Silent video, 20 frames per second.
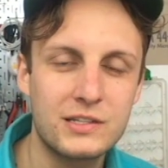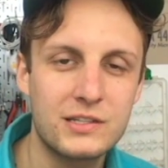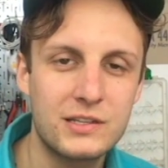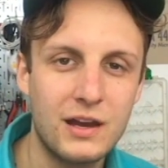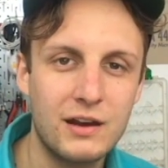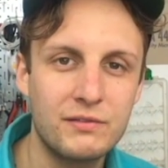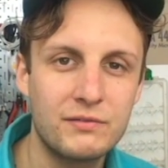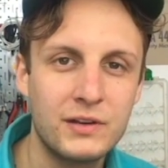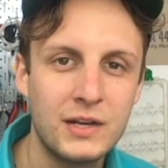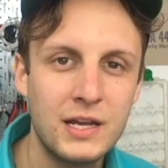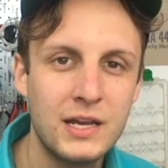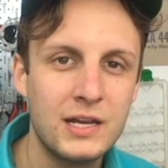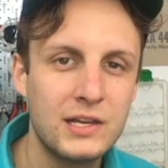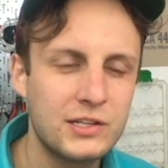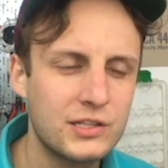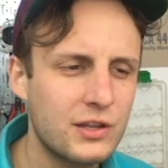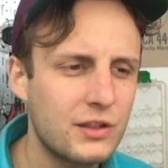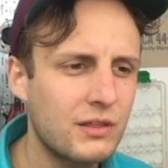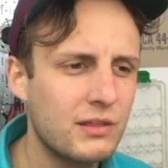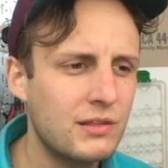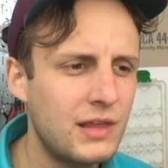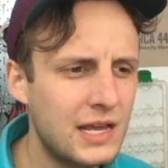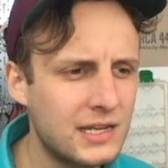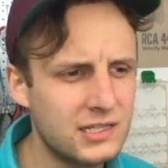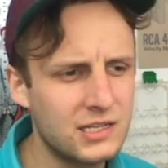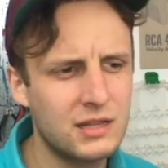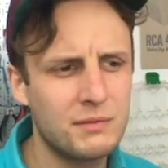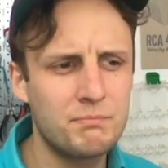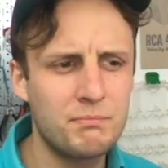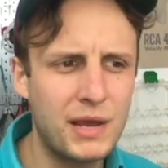stuff. So
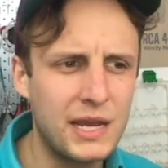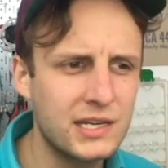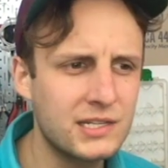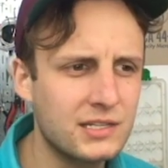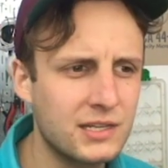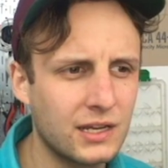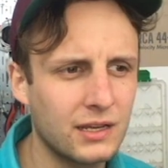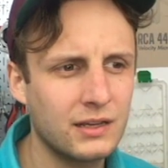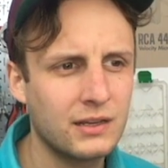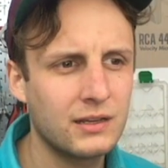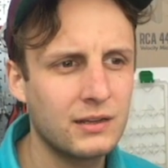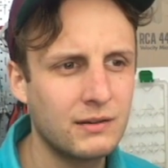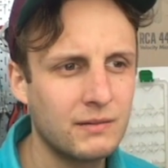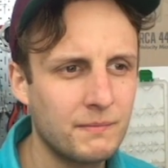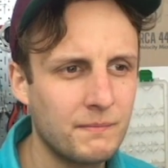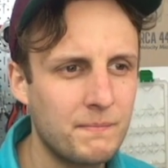that's the basic